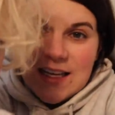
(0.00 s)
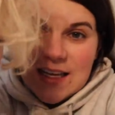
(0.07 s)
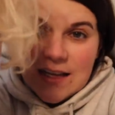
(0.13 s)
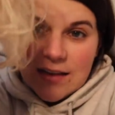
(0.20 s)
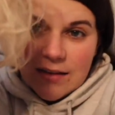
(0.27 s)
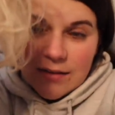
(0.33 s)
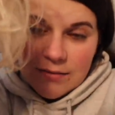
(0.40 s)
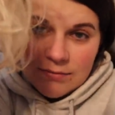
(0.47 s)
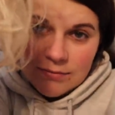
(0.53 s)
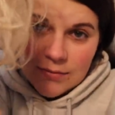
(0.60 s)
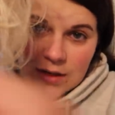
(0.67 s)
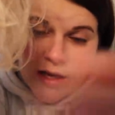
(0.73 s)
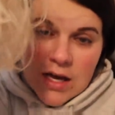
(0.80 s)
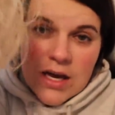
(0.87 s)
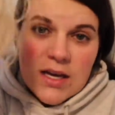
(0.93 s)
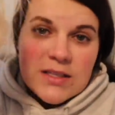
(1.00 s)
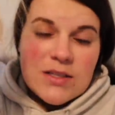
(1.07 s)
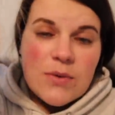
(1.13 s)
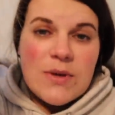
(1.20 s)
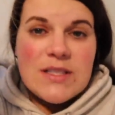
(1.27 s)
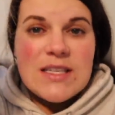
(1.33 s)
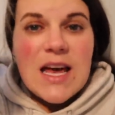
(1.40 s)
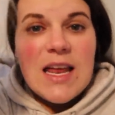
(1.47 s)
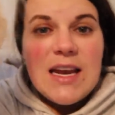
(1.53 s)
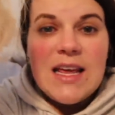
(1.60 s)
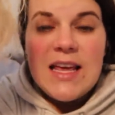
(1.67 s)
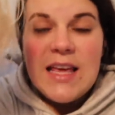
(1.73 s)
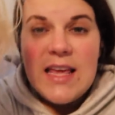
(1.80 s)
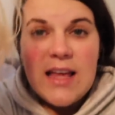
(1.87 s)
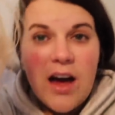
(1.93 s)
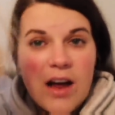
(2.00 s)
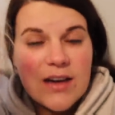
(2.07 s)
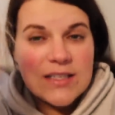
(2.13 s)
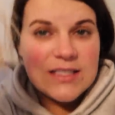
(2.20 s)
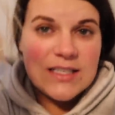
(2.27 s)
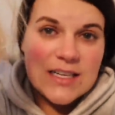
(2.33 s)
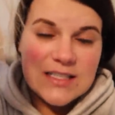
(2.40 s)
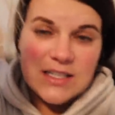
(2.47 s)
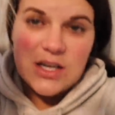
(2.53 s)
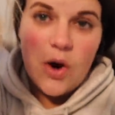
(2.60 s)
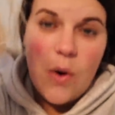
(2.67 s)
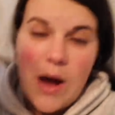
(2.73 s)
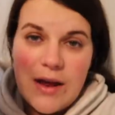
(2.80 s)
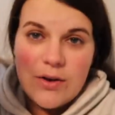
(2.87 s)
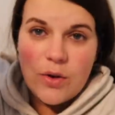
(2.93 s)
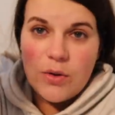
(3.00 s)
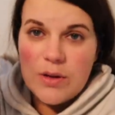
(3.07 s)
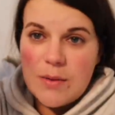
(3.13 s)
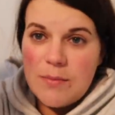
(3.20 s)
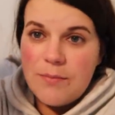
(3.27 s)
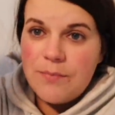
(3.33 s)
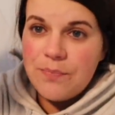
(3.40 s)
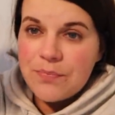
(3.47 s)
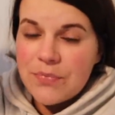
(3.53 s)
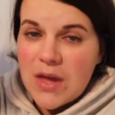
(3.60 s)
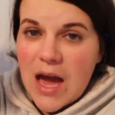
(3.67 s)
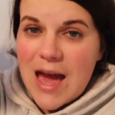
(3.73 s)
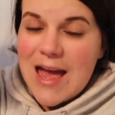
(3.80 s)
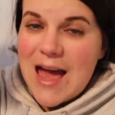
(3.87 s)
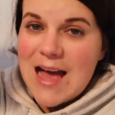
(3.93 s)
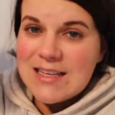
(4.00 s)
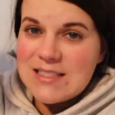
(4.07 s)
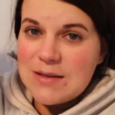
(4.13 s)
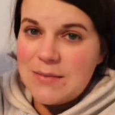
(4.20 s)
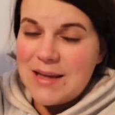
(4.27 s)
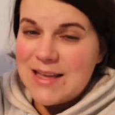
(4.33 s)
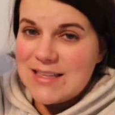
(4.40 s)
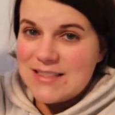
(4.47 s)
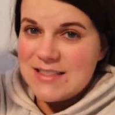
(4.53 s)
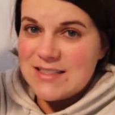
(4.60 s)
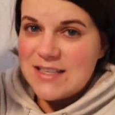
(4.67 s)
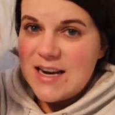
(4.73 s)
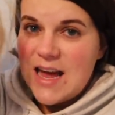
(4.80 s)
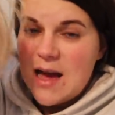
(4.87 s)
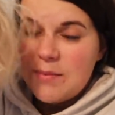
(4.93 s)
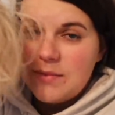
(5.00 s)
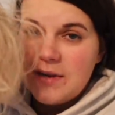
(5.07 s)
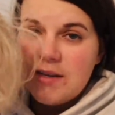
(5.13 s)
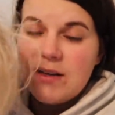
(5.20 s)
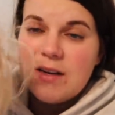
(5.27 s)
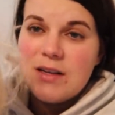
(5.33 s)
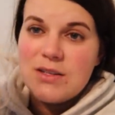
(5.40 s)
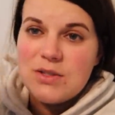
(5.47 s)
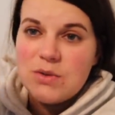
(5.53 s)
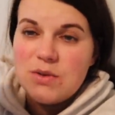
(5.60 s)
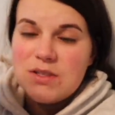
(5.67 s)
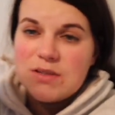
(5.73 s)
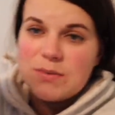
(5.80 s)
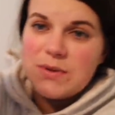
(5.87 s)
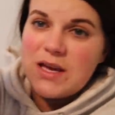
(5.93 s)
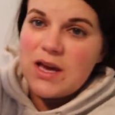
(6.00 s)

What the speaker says: heal. So he said he honestly doesn't know. I told him. I asked him, like, is this gonna happen as soon as we